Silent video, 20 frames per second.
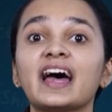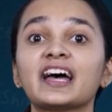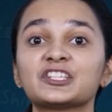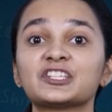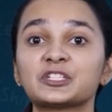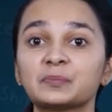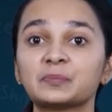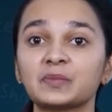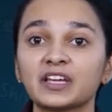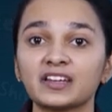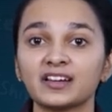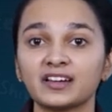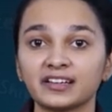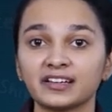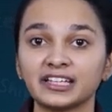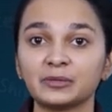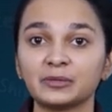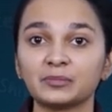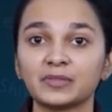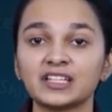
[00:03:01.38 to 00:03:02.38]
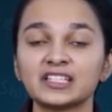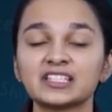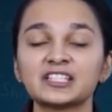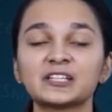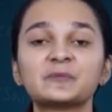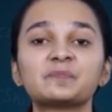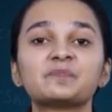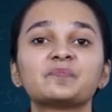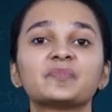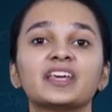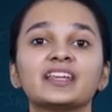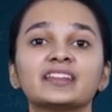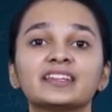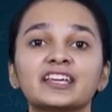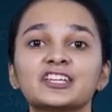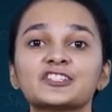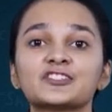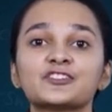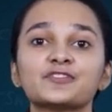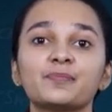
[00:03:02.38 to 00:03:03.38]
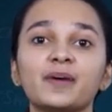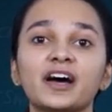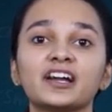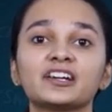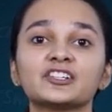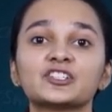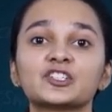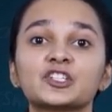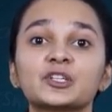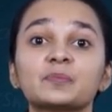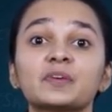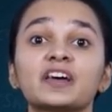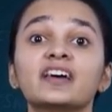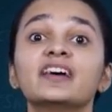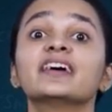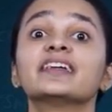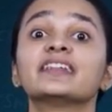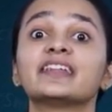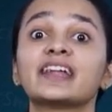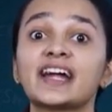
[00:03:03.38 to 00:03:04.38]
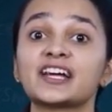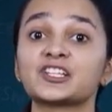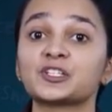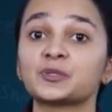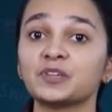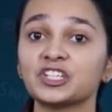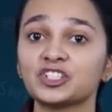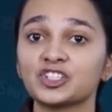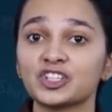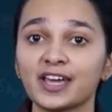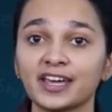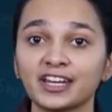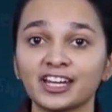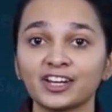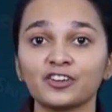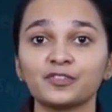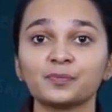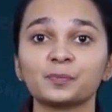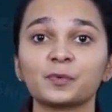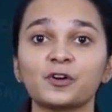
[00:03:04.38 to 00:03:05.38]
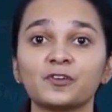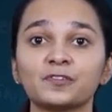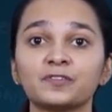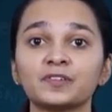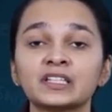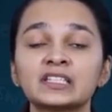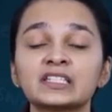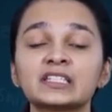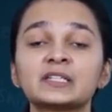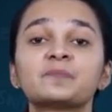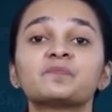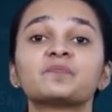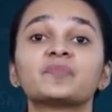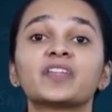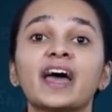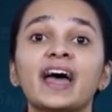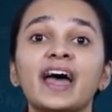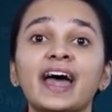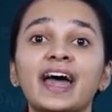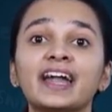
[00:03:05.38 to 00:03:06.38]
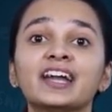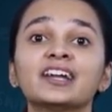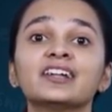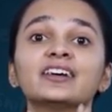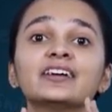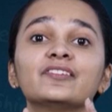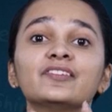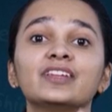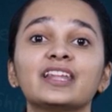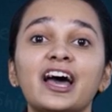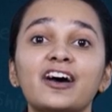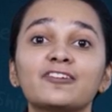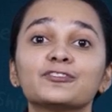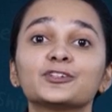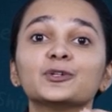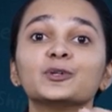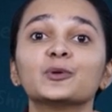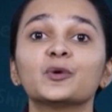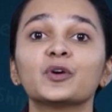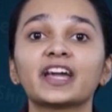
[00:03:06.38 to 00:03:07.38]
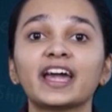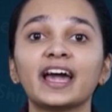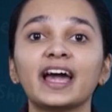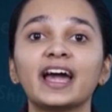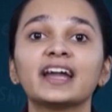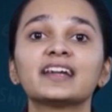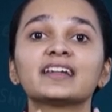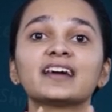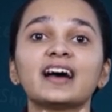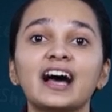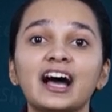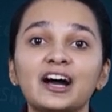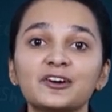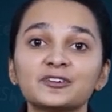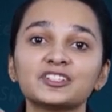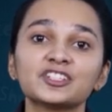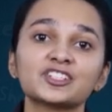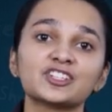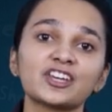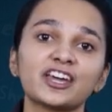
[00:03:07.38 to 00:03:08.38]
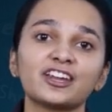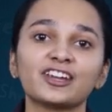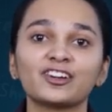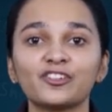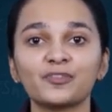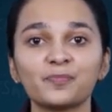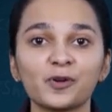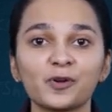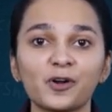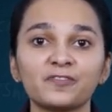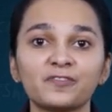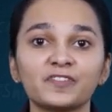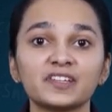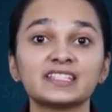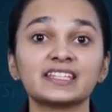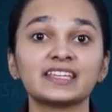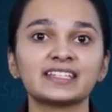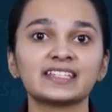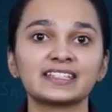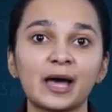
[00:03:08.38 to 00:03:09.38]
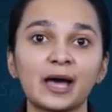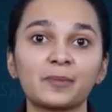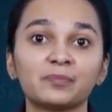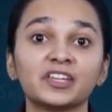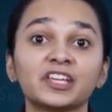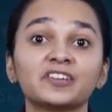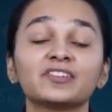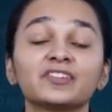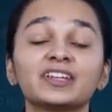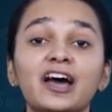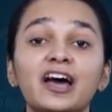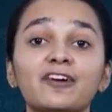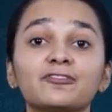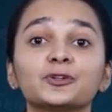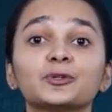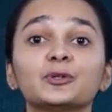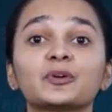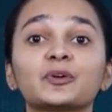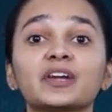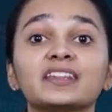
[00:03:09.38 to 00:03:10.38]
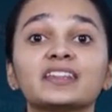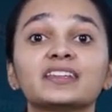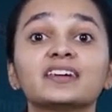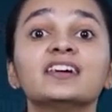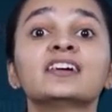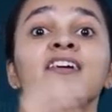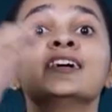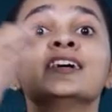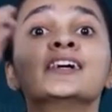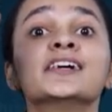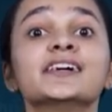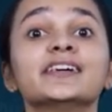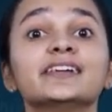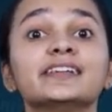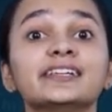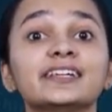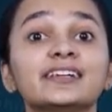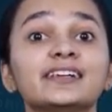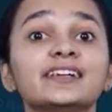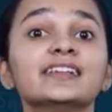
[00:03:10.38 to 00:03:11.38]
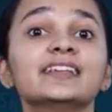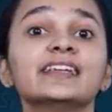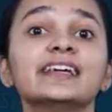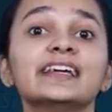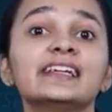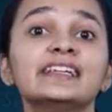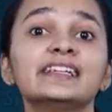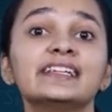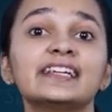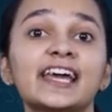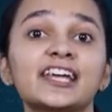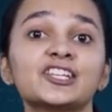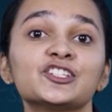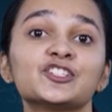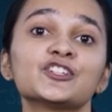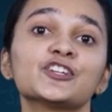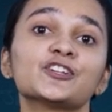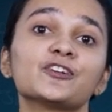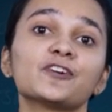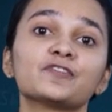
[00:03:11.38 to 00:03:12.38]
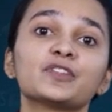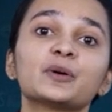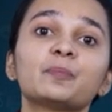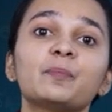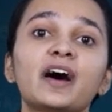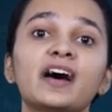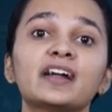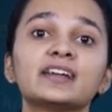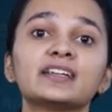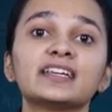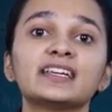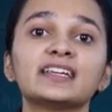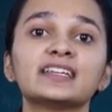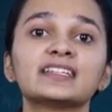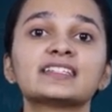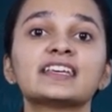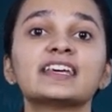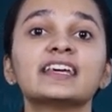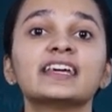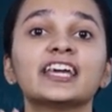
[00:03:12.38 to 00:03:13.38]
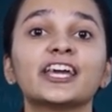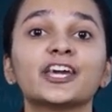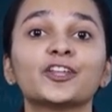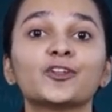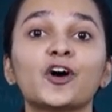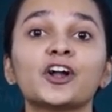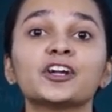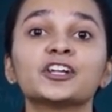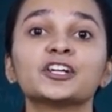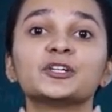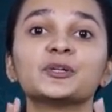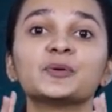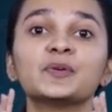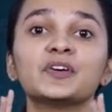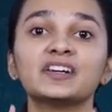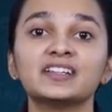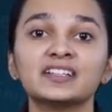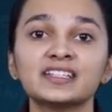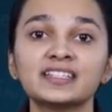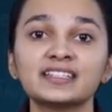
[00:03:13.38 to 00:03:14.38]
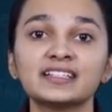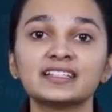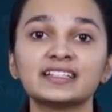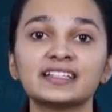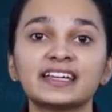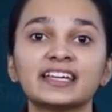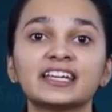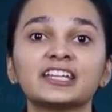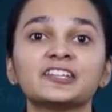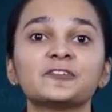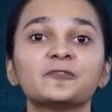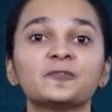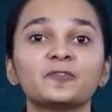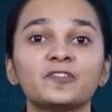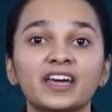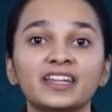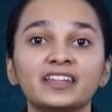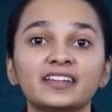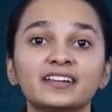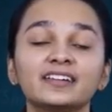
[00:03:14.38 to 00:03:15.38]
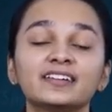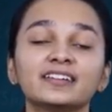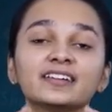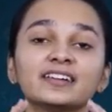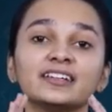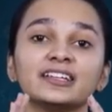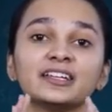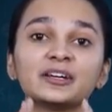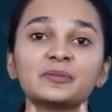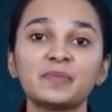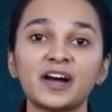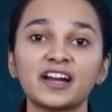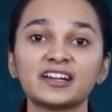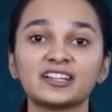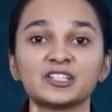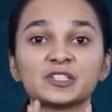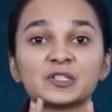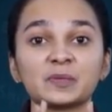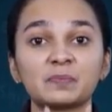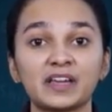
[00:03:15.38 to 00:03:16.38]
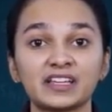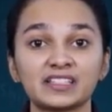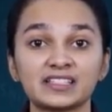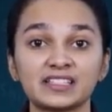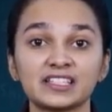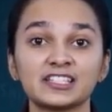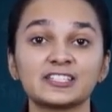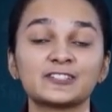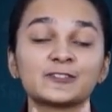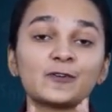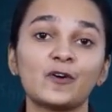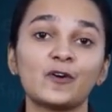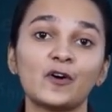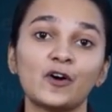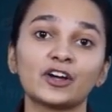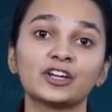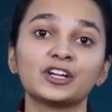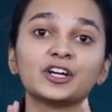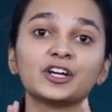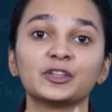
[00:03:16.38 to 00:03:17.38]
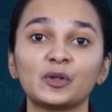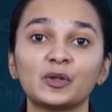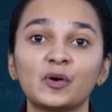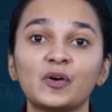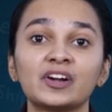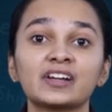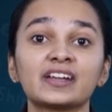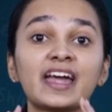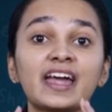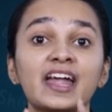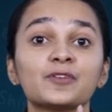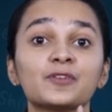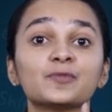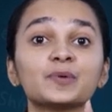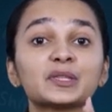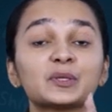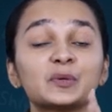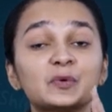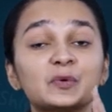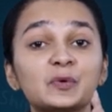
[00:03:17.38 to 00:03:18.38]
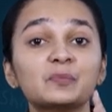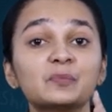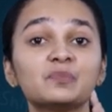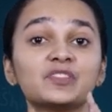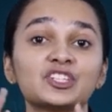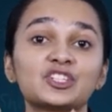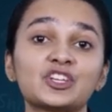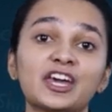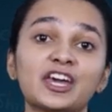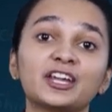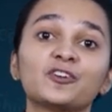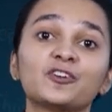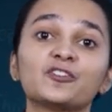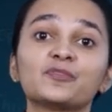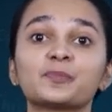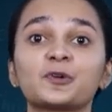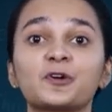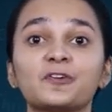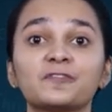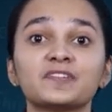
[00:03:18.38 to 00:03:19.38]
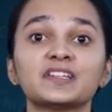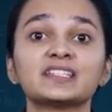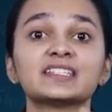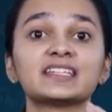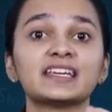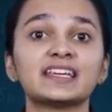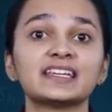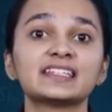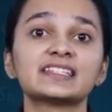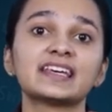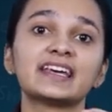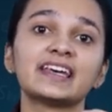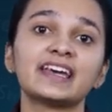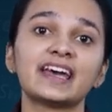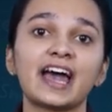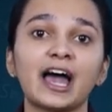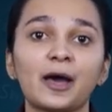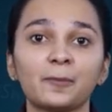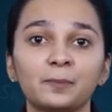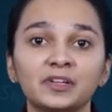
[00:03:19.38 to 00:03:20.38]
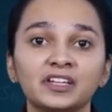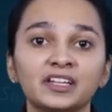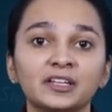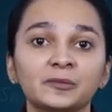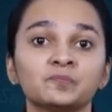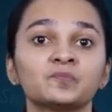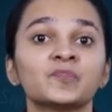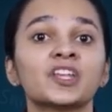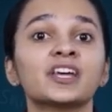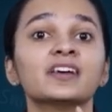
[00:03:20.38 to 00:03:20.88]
has to be an agreement in case of partnership. There has to be sharing of profits and we'll have to look at how the sharing of profits is happening. We'll have to look at the real intention of the parties in order to ascertain whether the partnership exists or not and with whom the sharing of profits is happening.